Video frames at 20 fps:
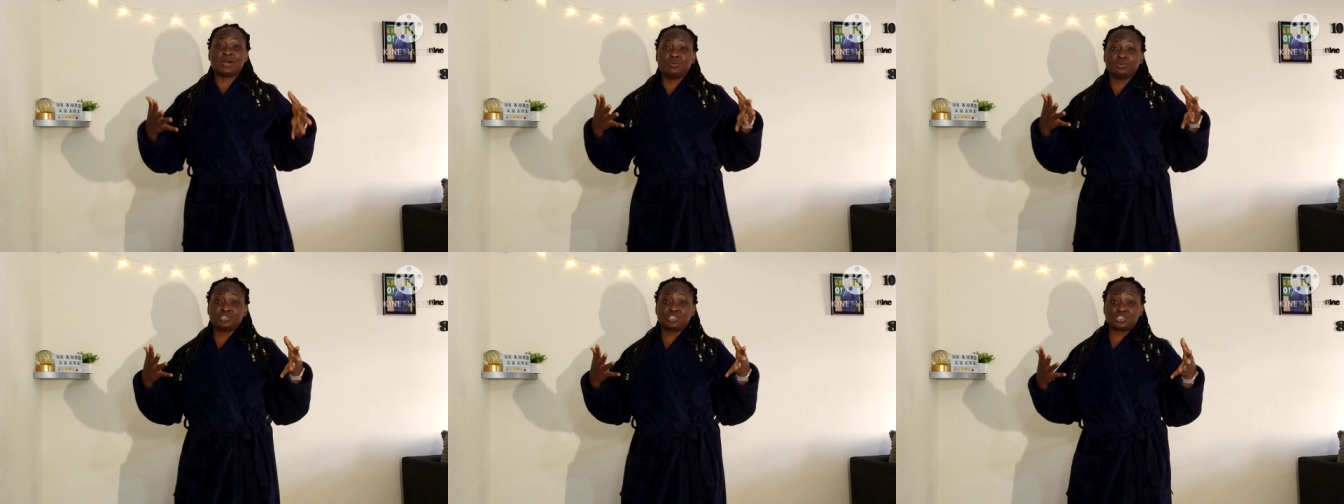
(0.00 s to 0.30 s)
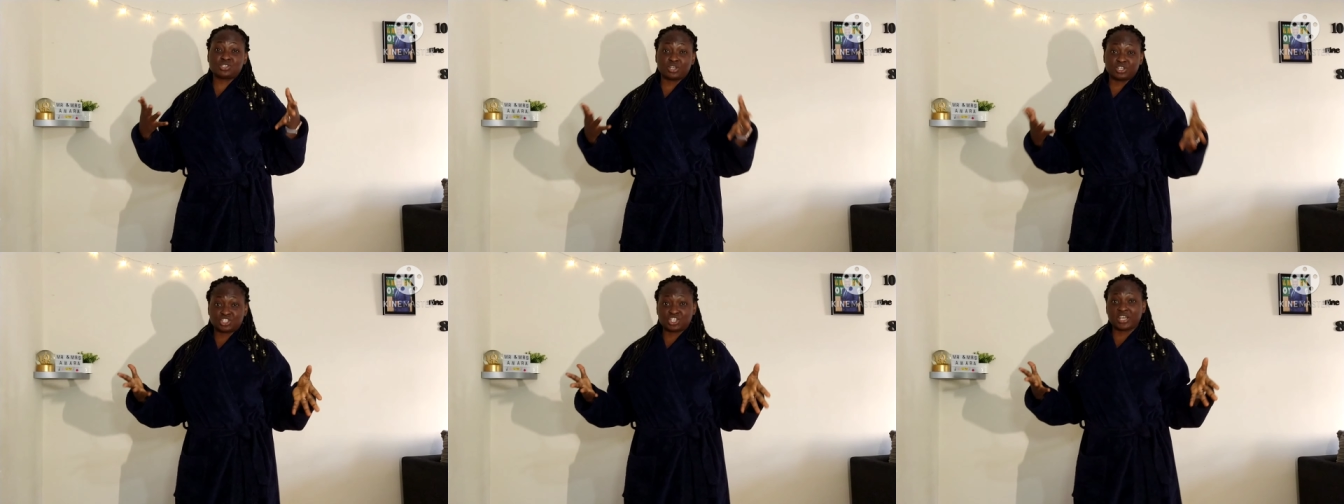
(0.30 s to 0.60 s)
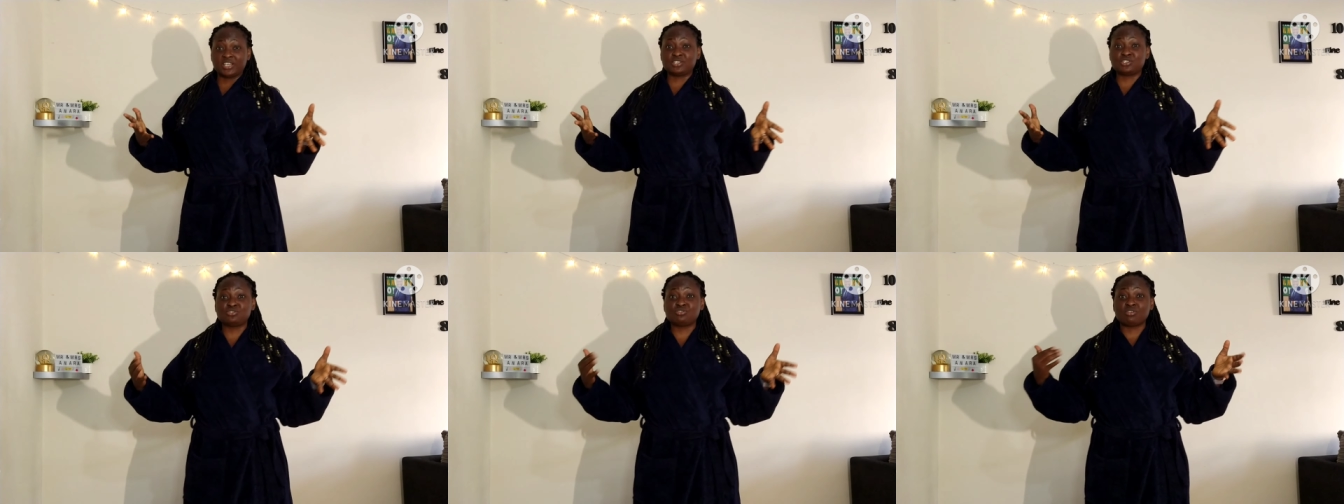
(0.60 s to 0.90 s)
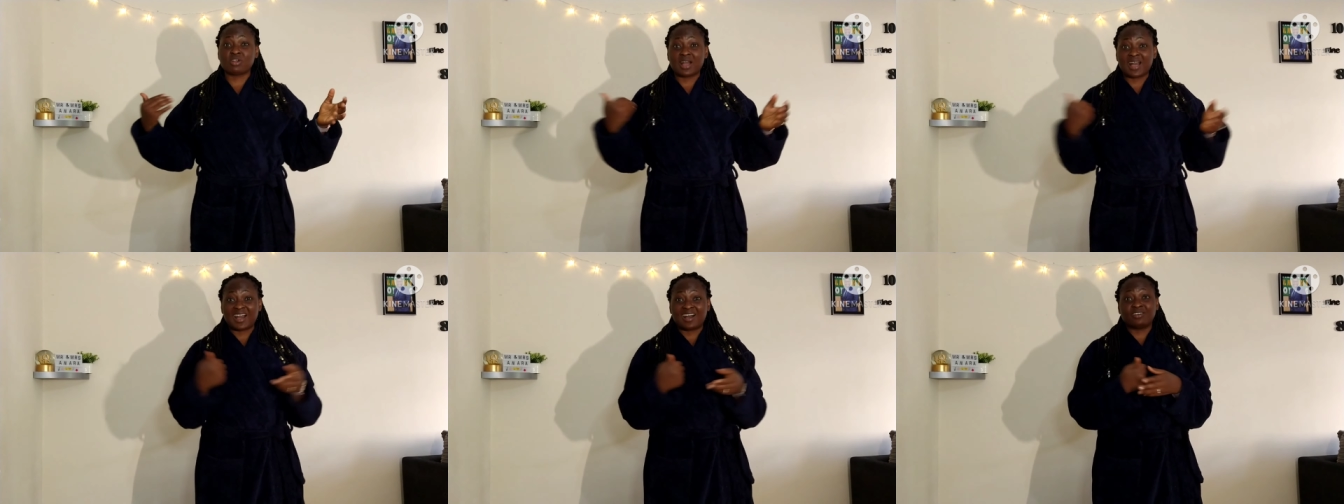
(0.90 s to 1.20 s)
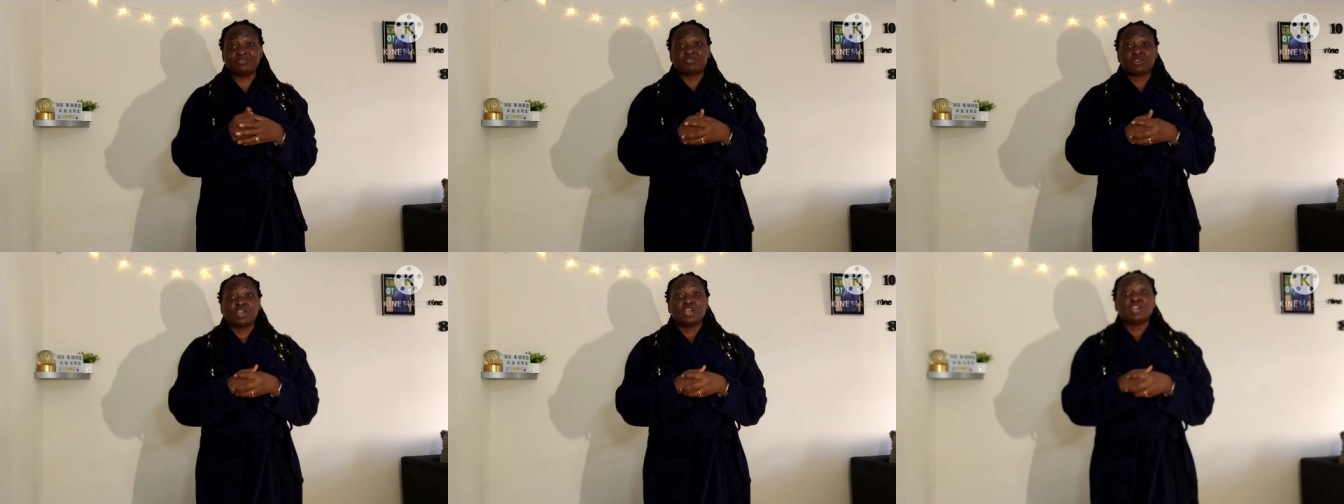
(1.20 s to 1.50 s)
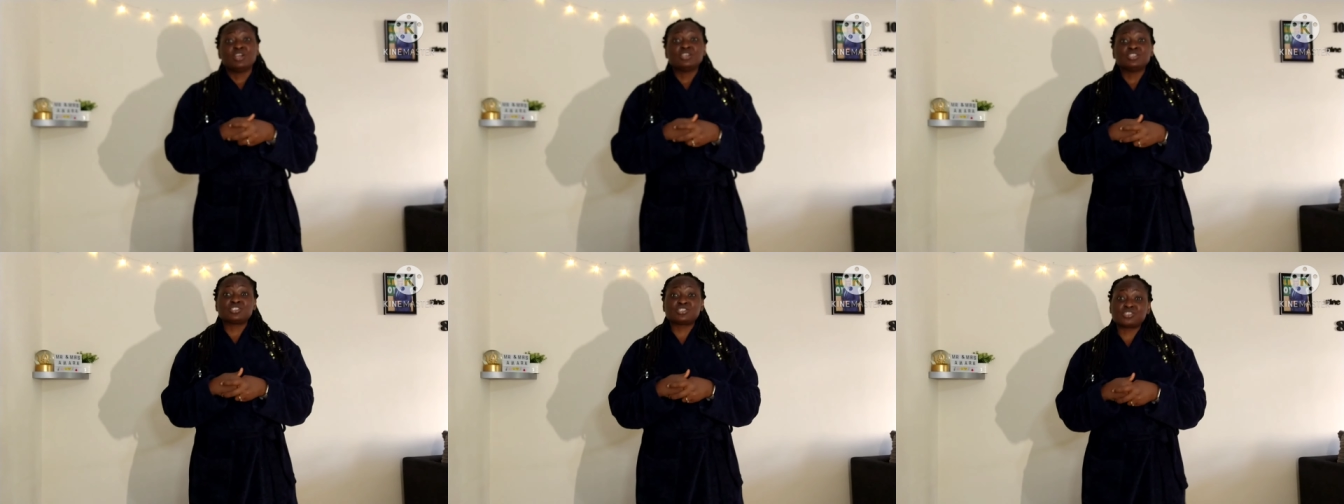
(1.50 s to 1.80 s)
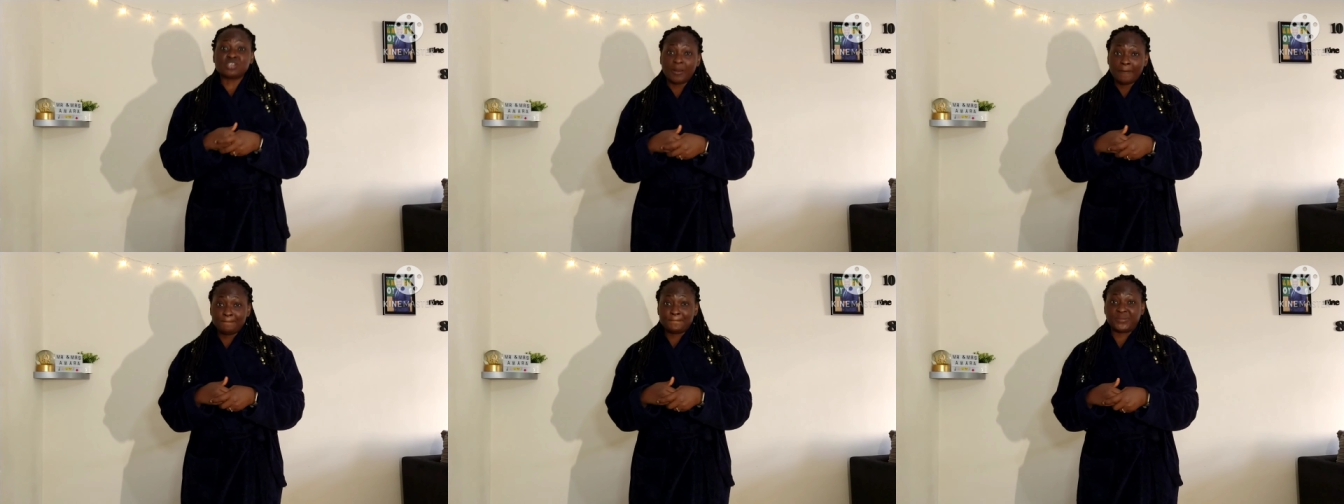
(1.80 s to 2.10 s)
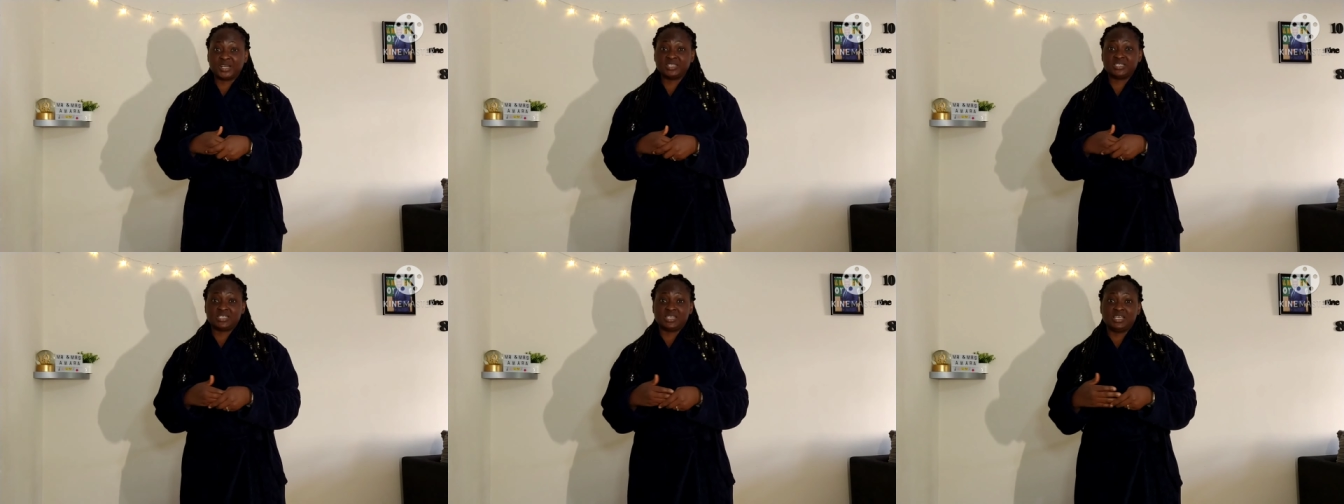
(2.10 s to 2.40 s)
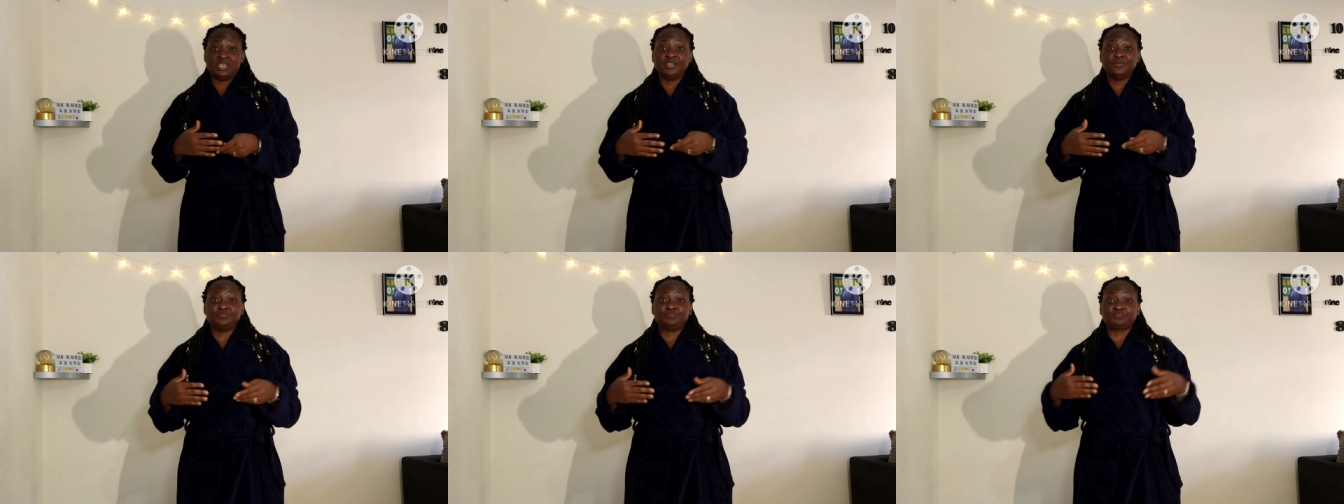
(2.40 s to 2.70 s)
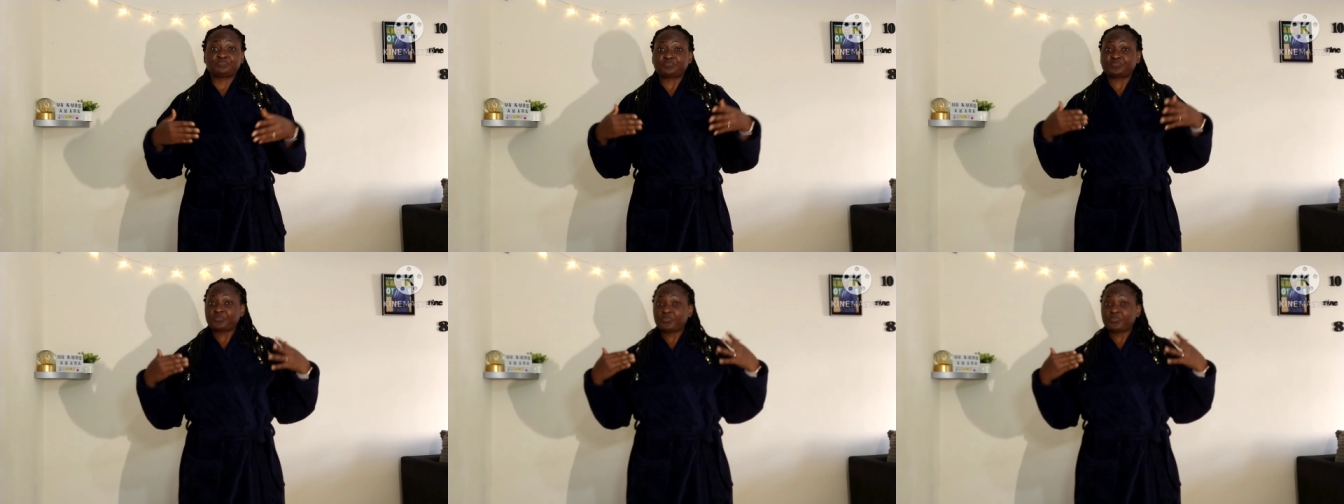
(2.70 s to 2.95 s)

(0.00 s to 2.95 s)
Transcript: I would suggest you have somebody.